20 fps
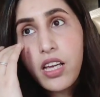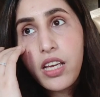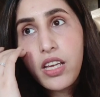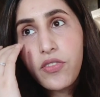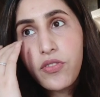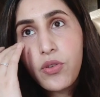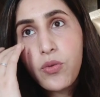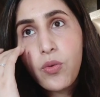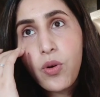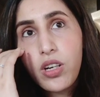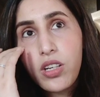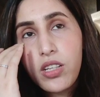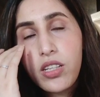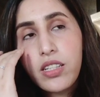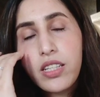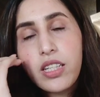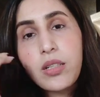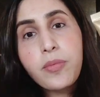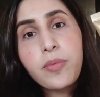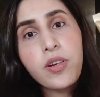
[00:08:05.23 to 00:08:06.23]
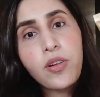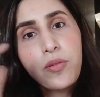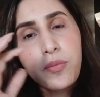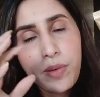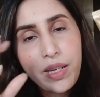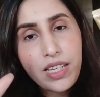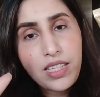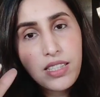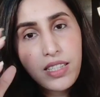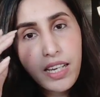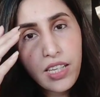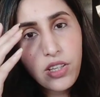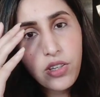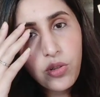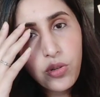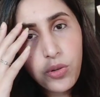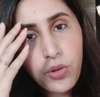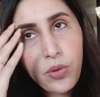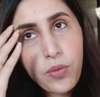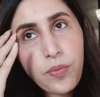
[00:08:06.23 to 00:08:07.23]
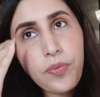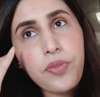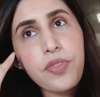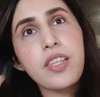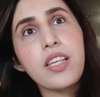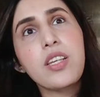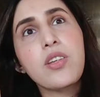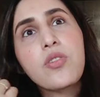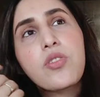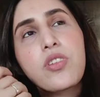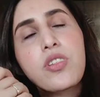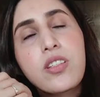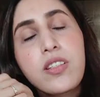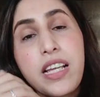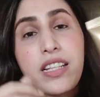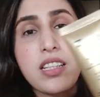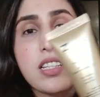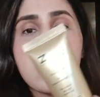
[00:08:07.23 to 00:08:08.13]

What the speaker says: If you want a little bit of mix, that you just like,